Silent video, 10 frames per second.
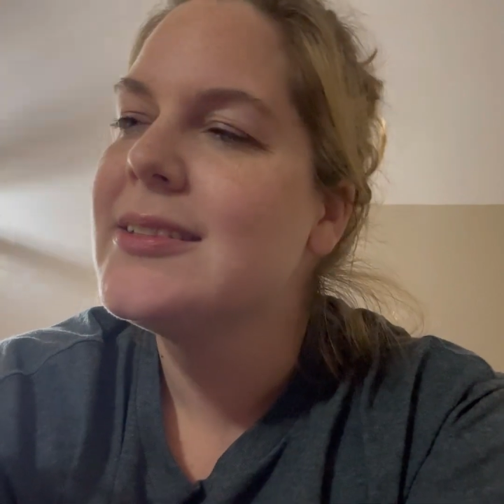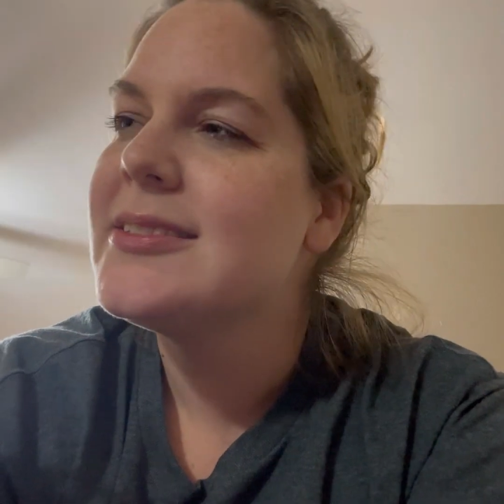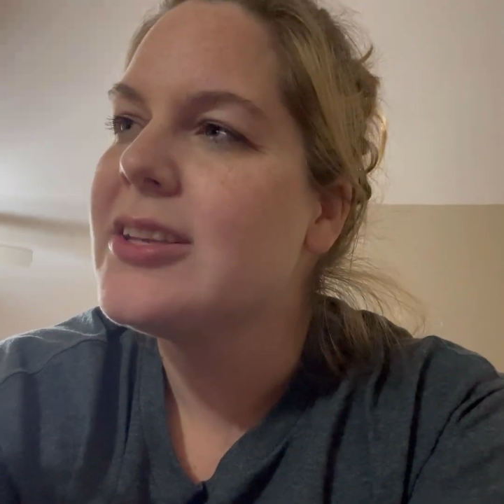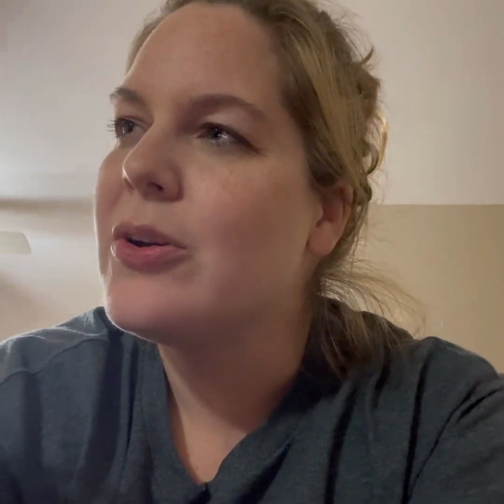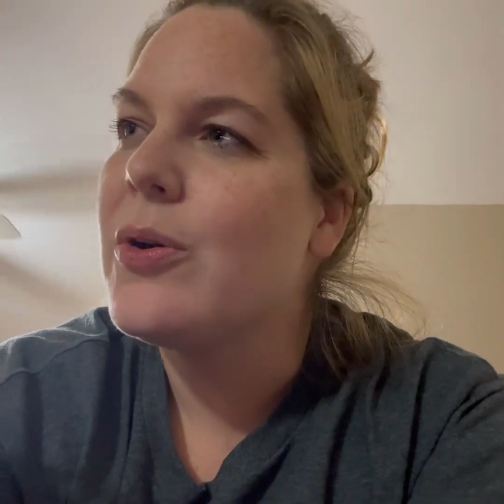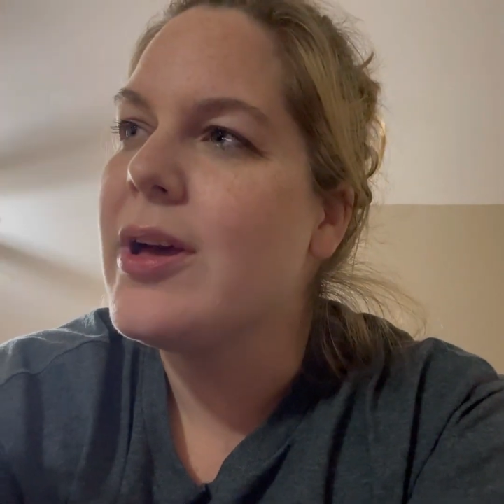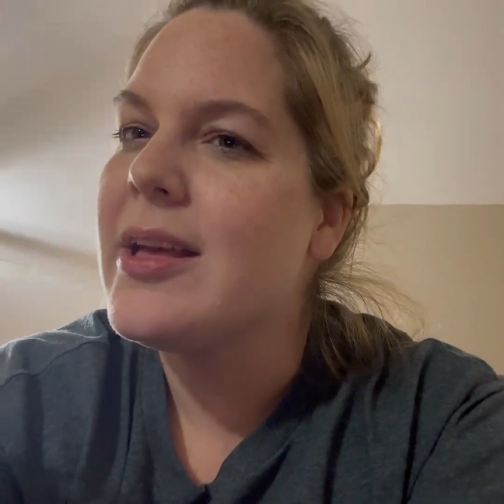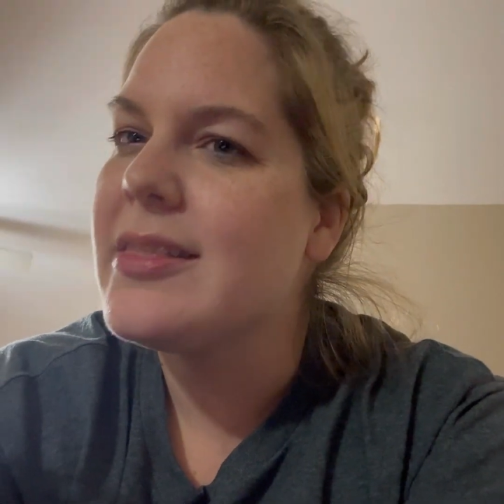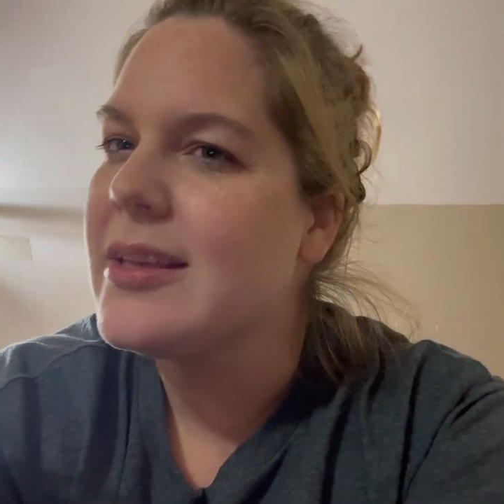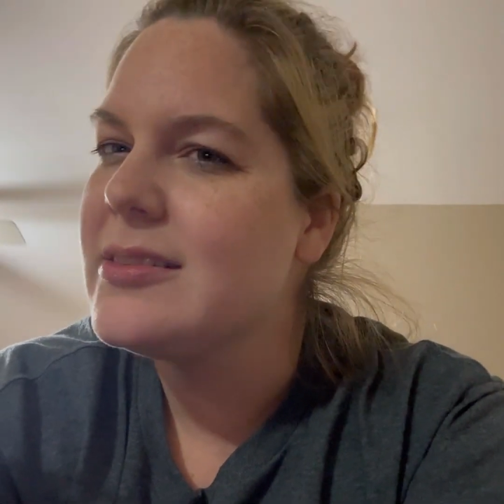So
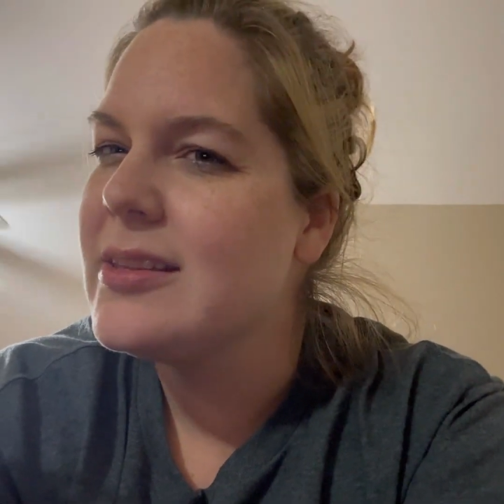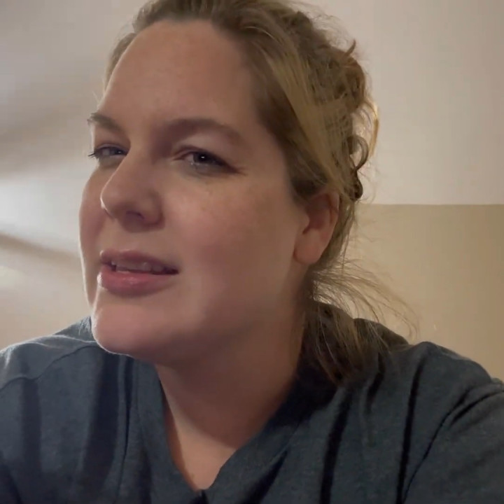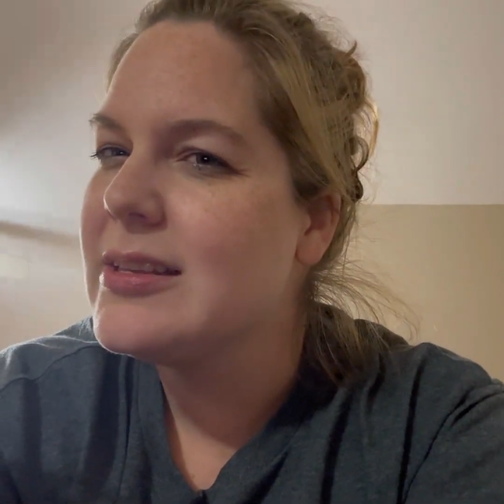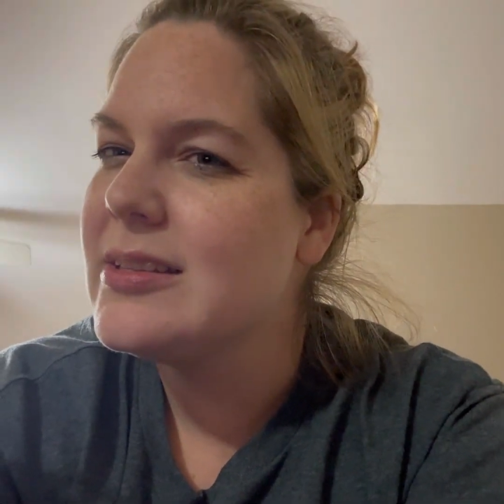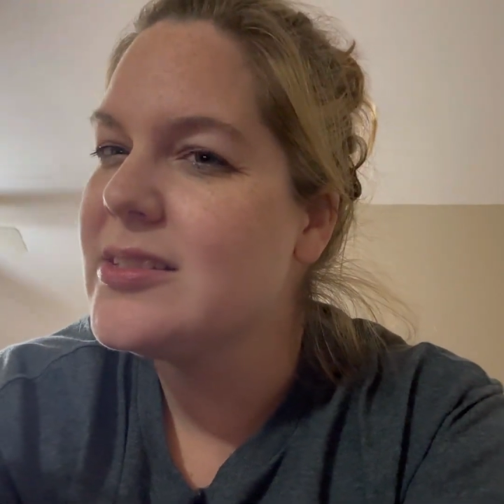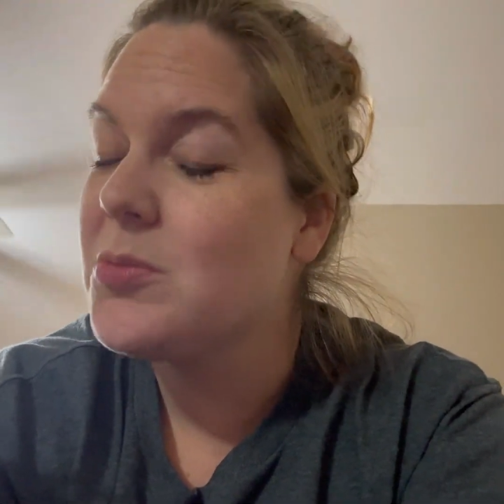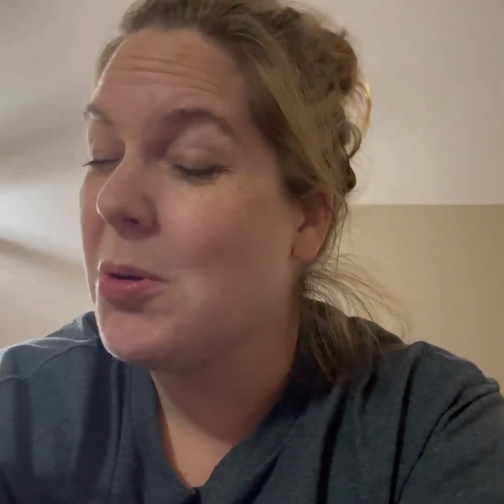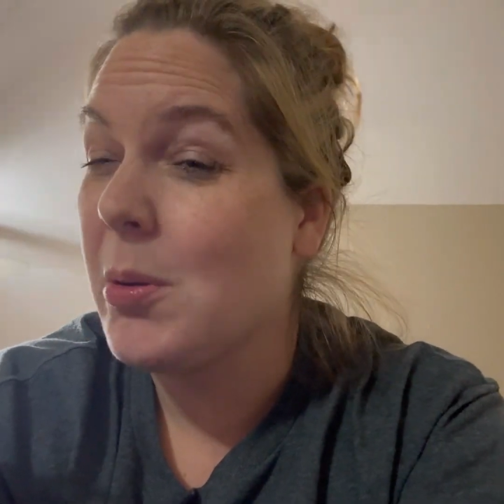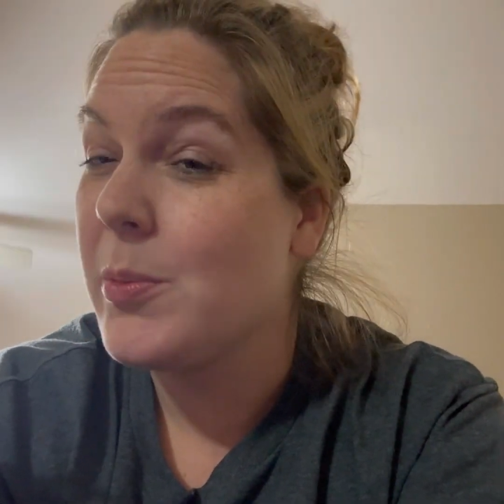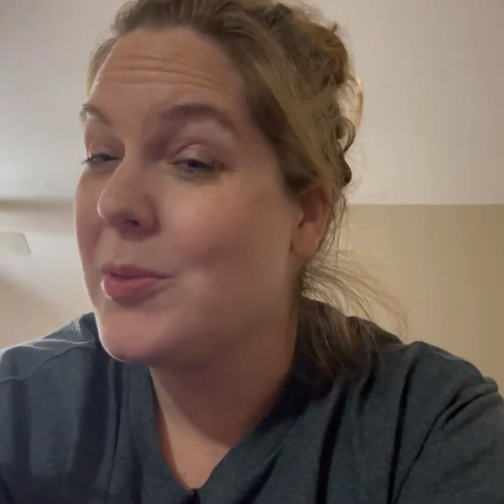that is
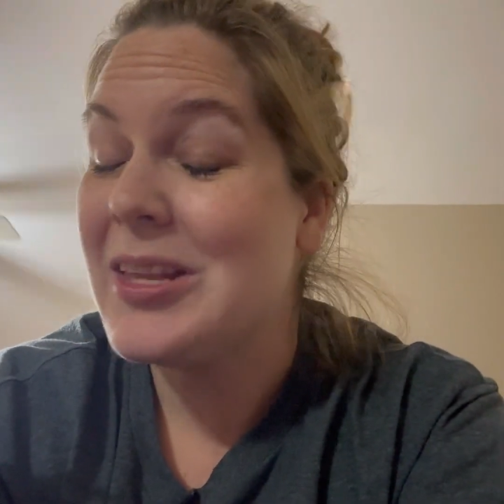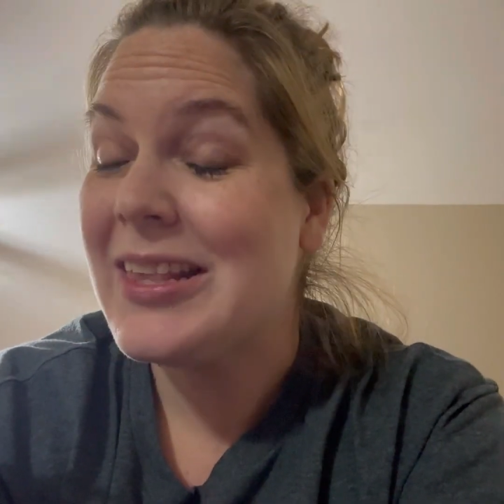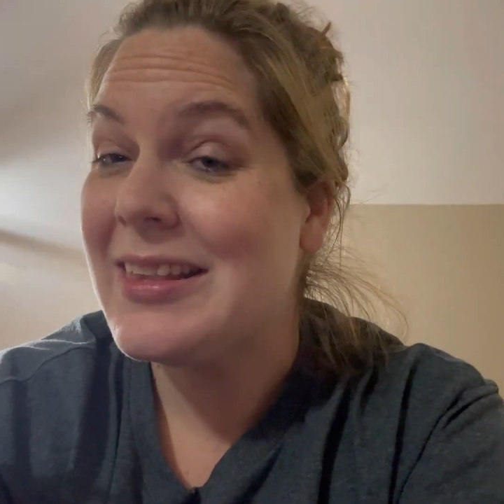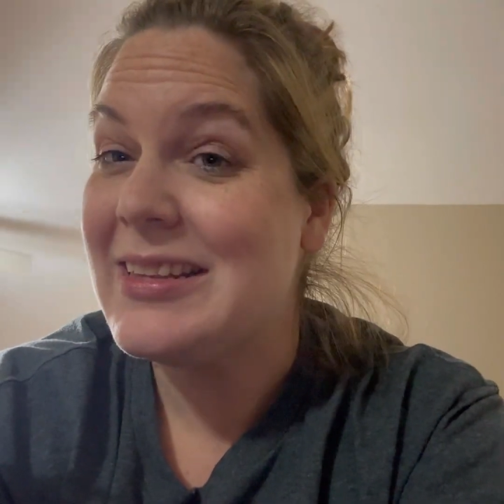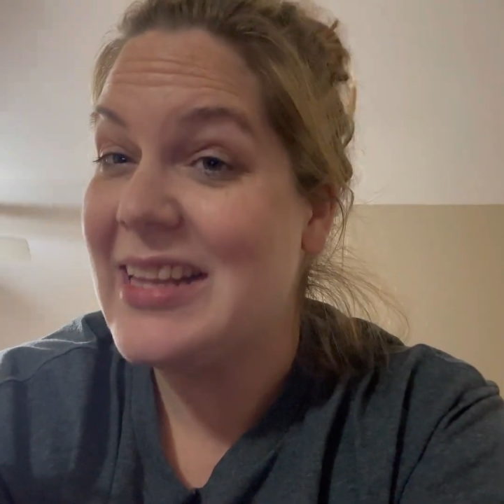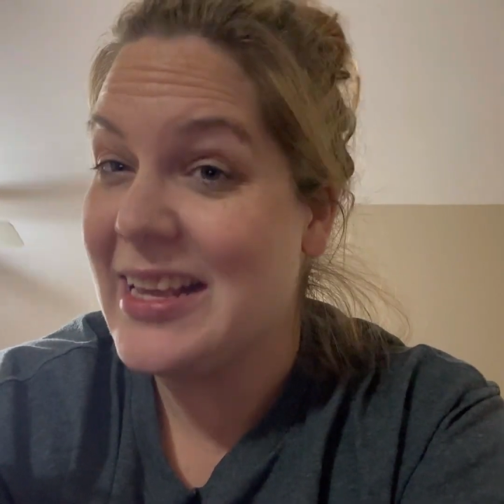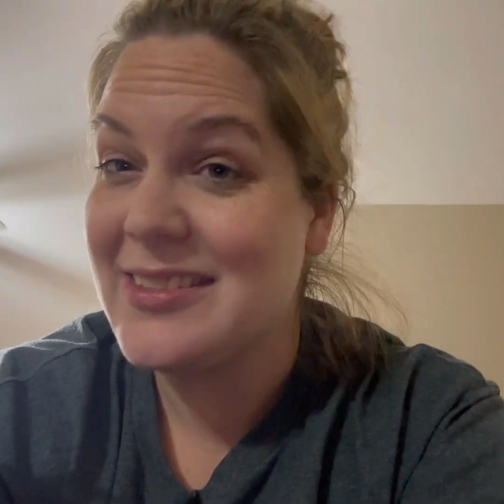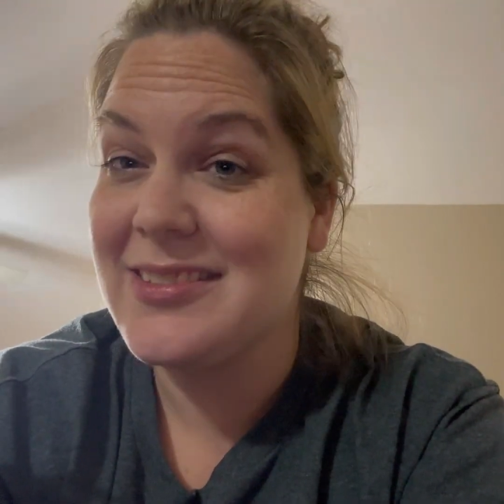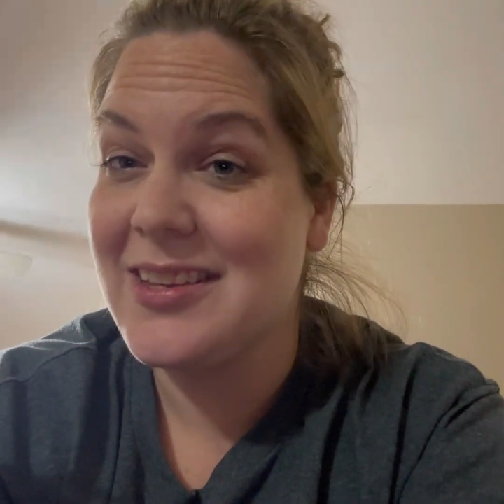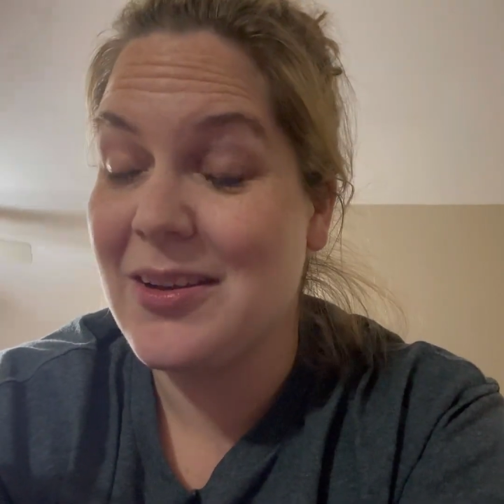probably the
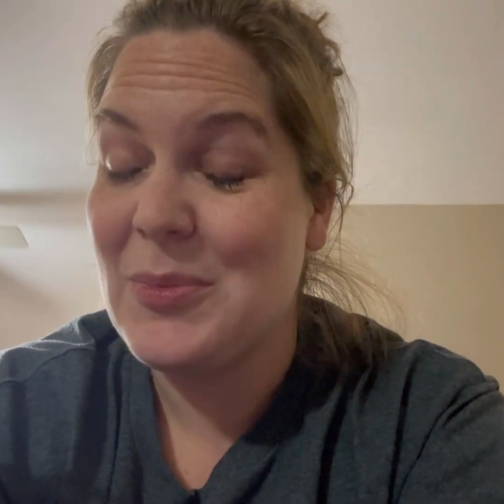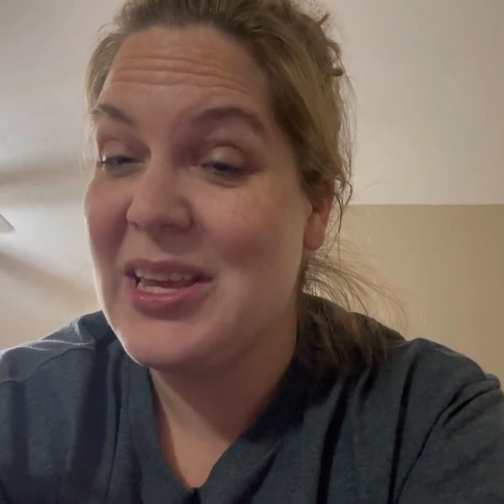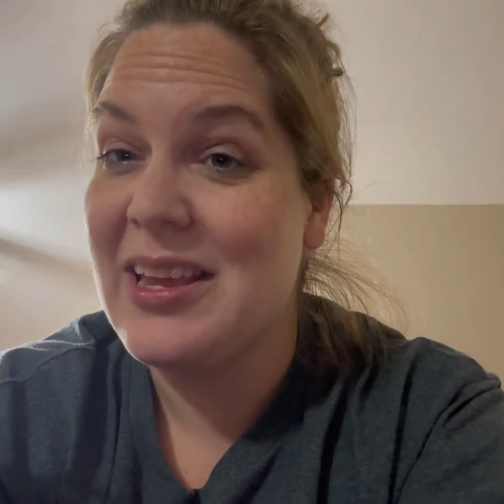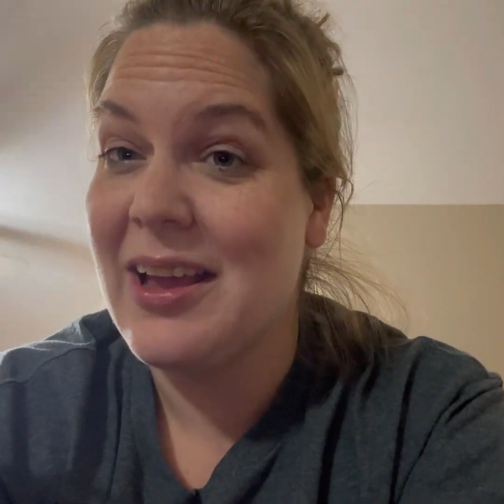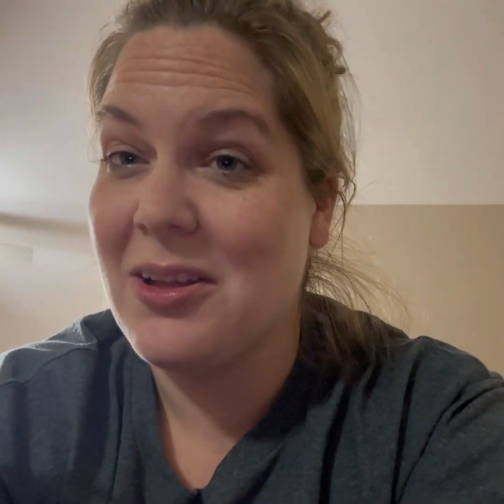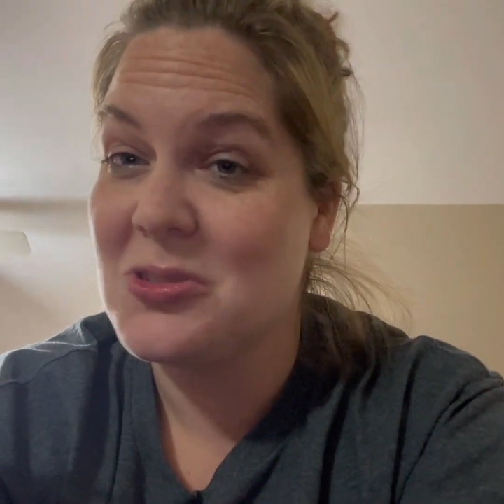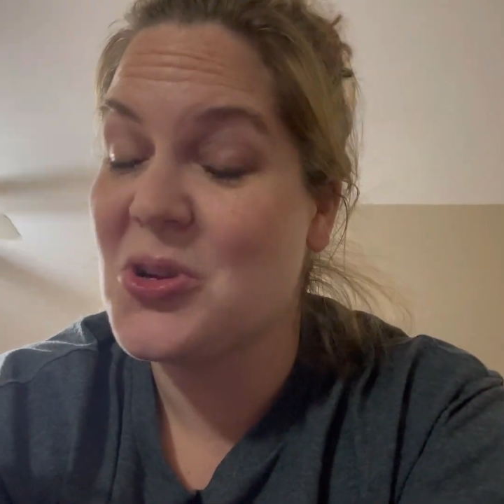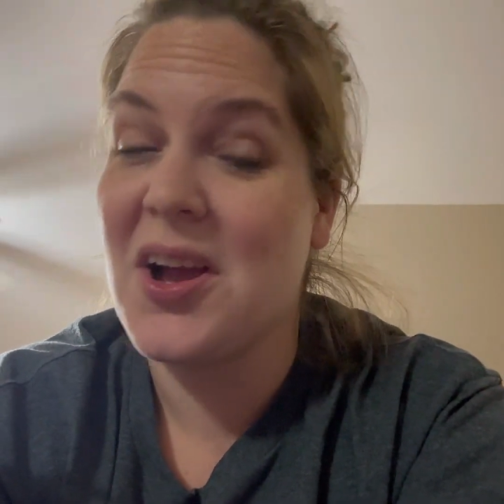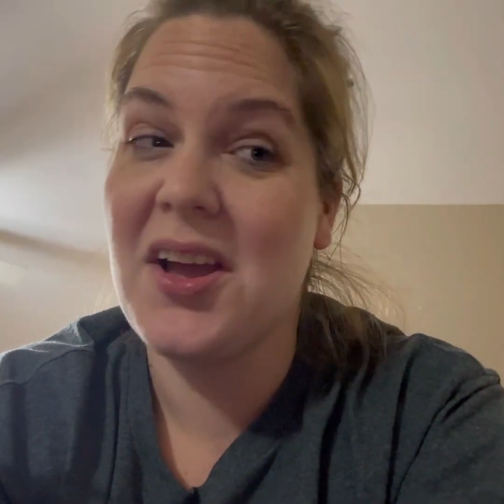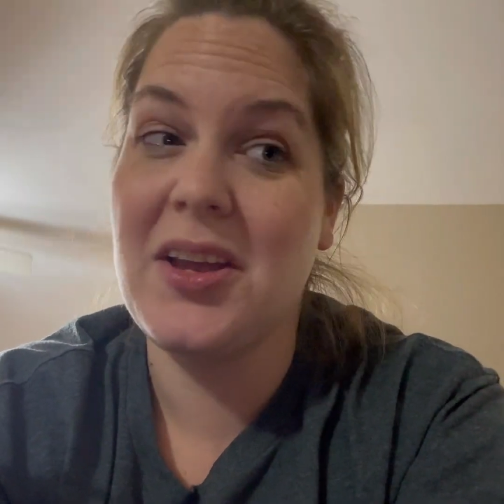next gummy I'll try